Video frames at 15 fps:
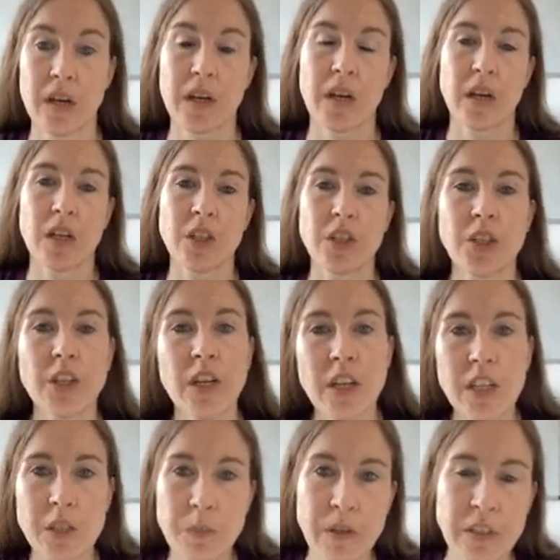Sugar has
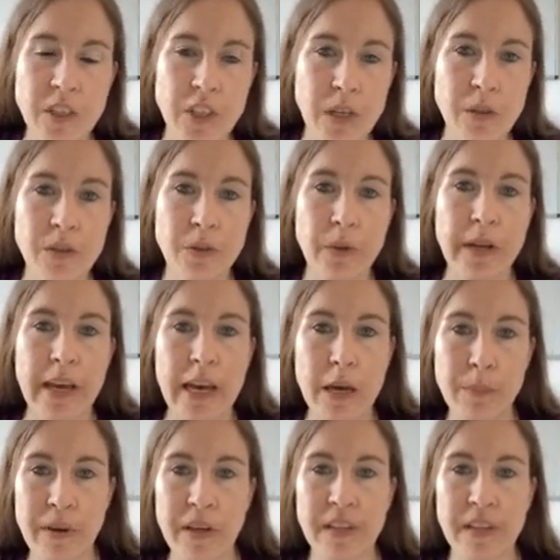been shown to inhibit